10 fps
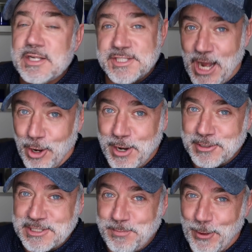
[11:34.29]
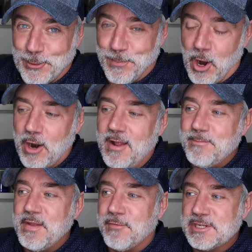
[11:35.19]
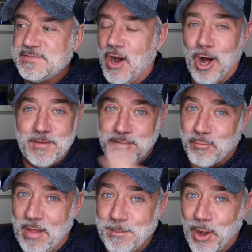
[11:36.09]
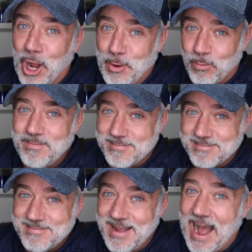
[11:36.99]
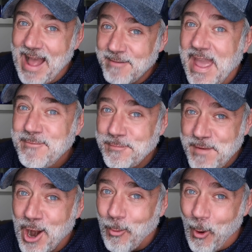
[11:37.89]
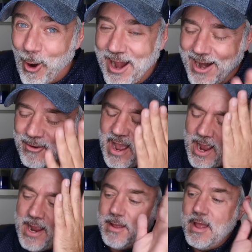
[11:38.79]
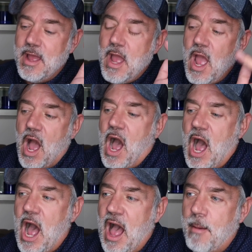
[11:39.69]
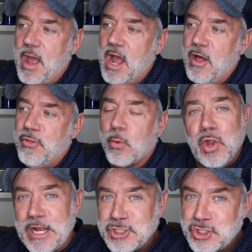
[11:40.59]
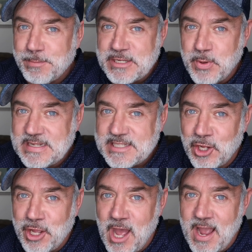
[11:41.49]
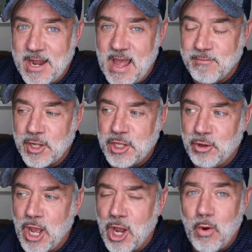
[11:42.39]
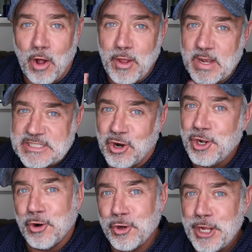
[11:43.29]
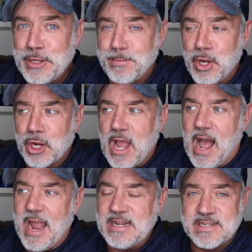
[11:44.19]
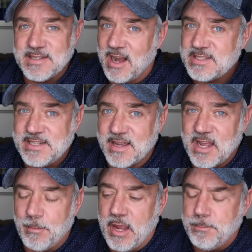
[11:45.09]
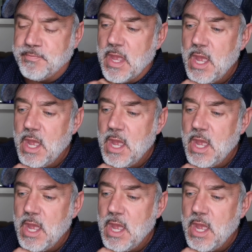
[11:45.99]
So here's the spoiler part. First of all, if you've read the book, I gave you fair warning, okay? The relationship between Celia and Evelyn Hugo, although it started early in the book, I did not see it coming.